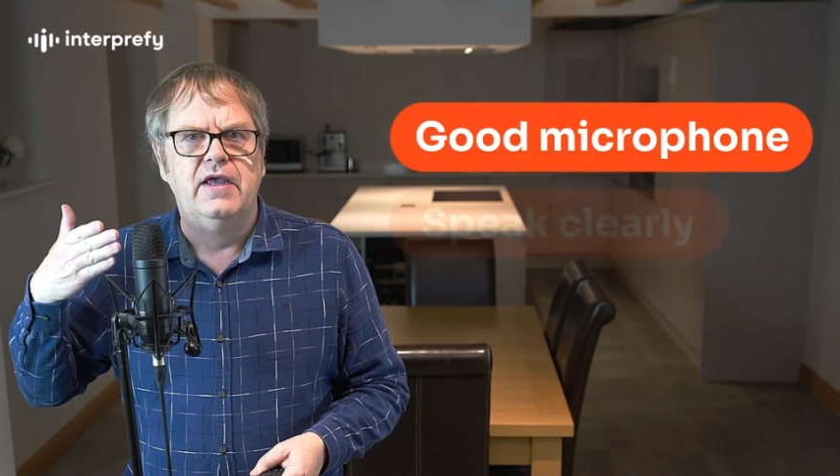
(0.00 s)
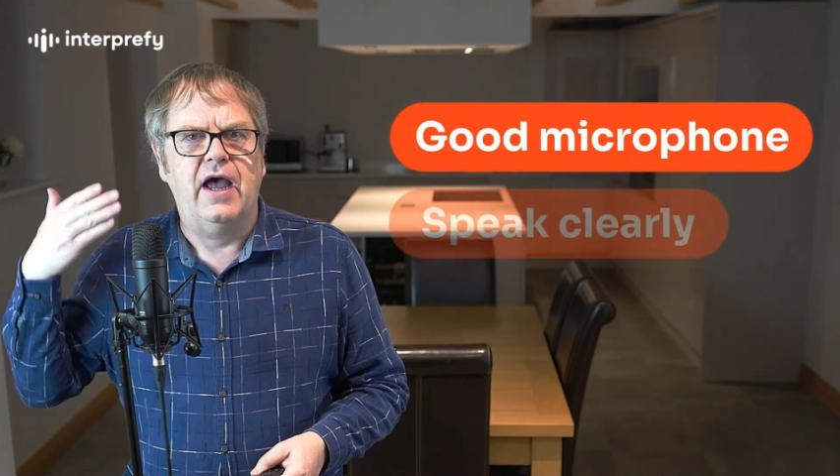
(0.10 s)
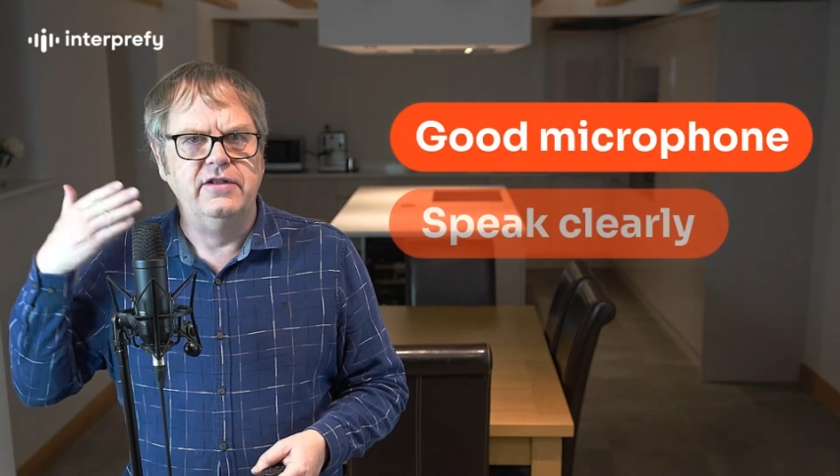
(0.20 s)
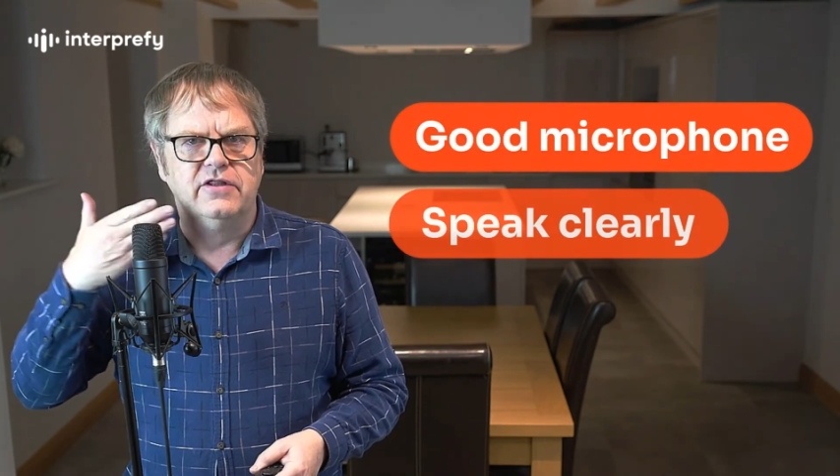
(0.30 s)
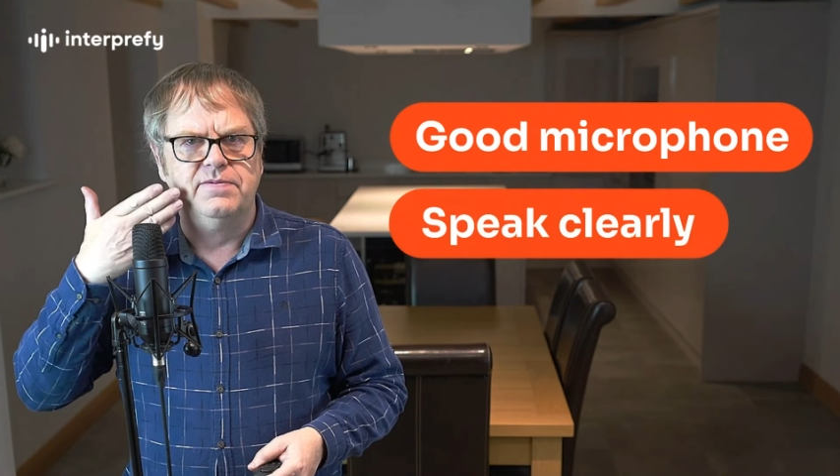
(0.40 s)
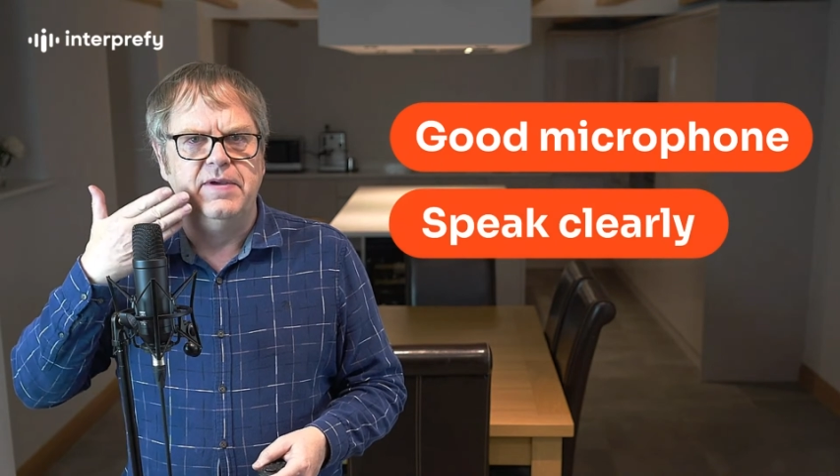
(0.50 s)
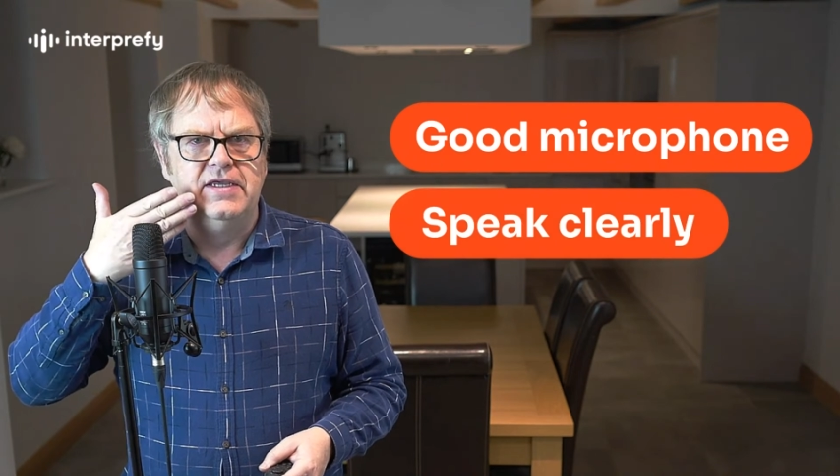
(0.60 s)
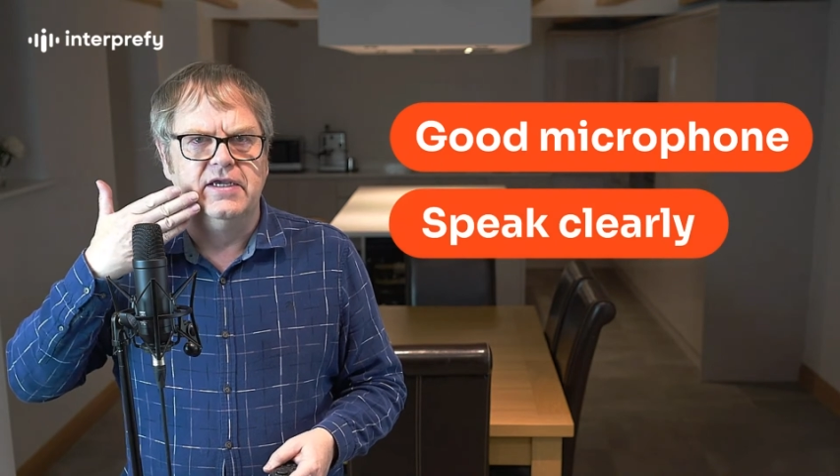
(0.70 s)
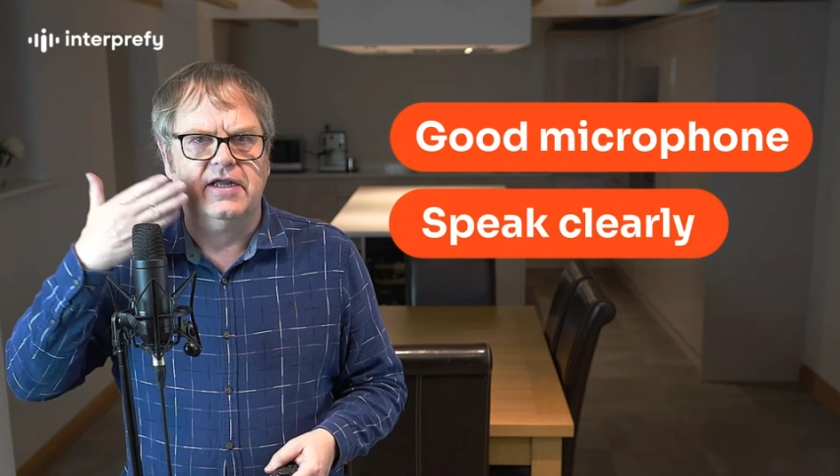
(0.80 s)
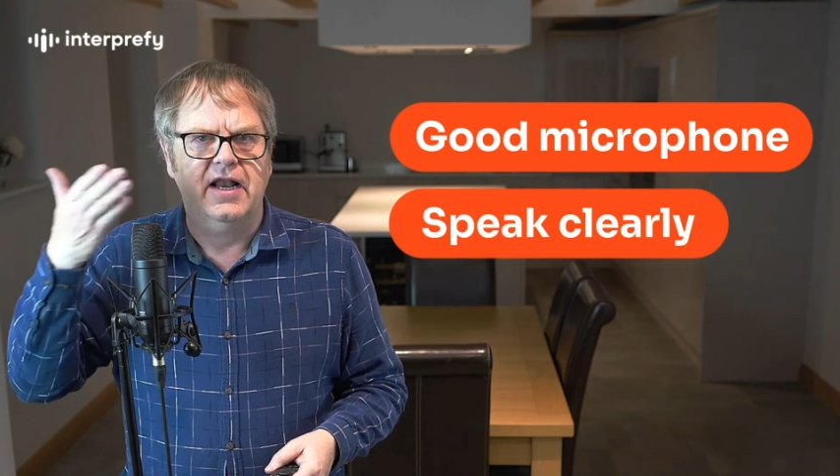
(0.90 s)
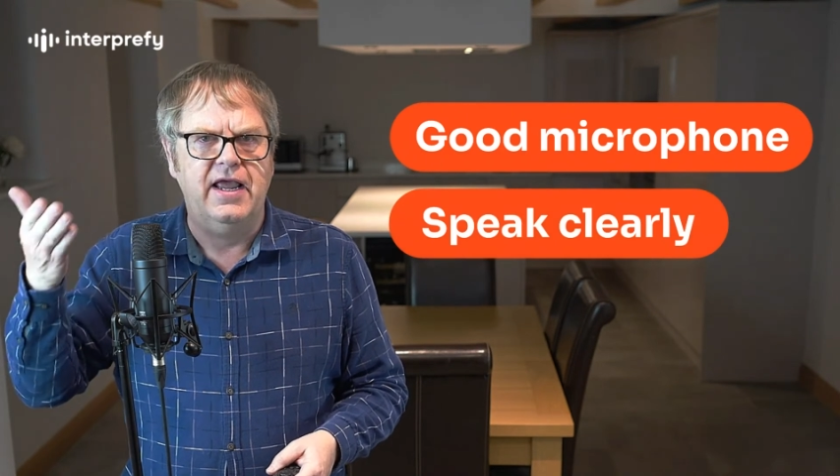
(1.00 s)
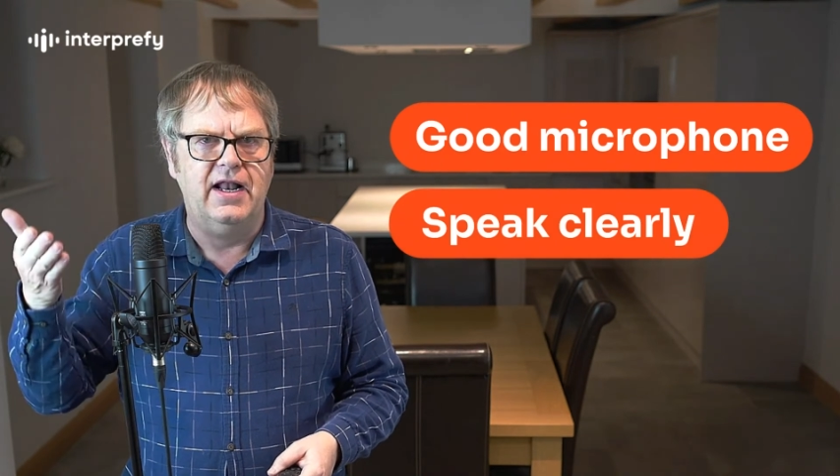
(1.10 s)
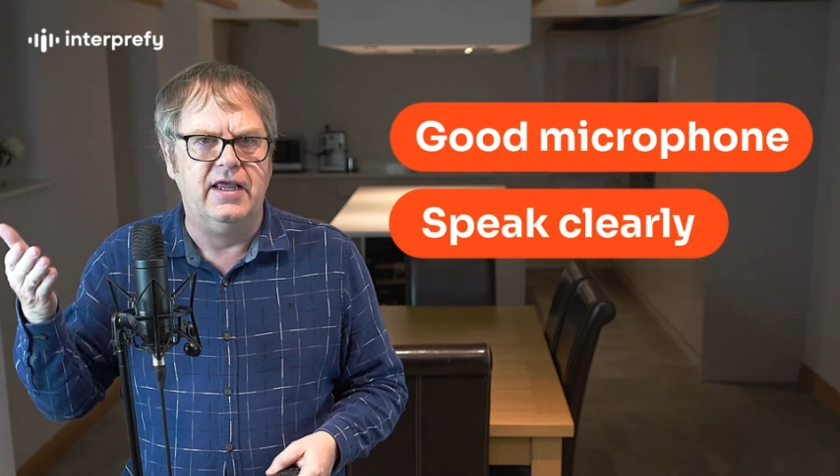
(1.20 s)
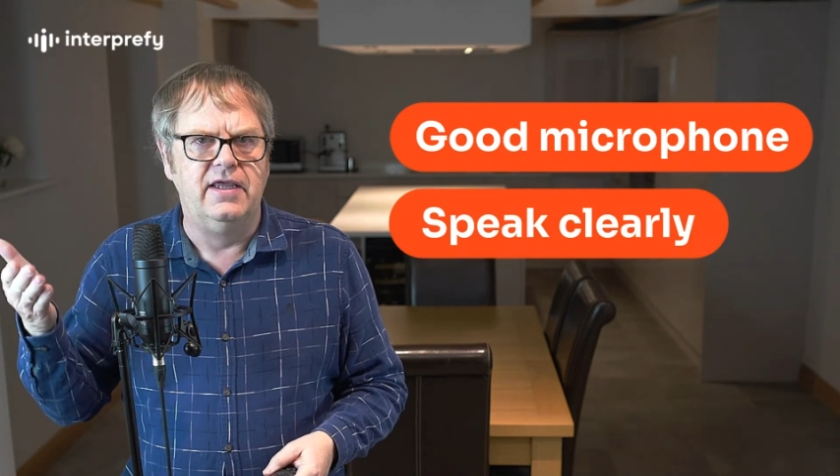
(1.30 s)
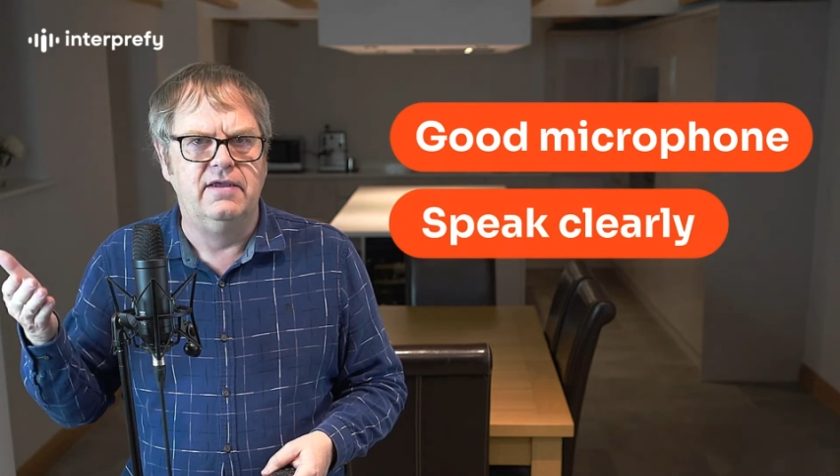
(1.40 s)
and speak
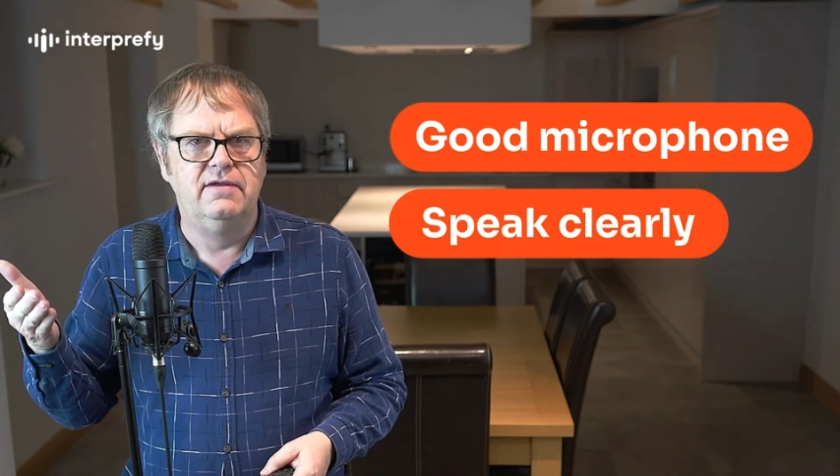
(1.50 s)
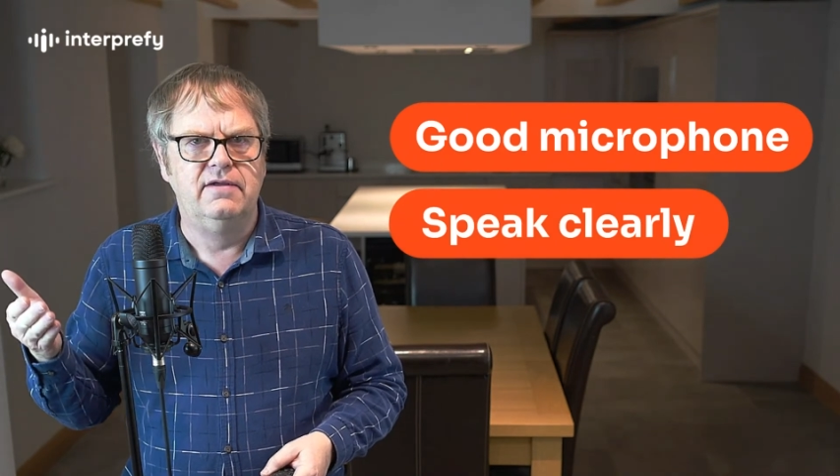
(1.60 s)
clearly.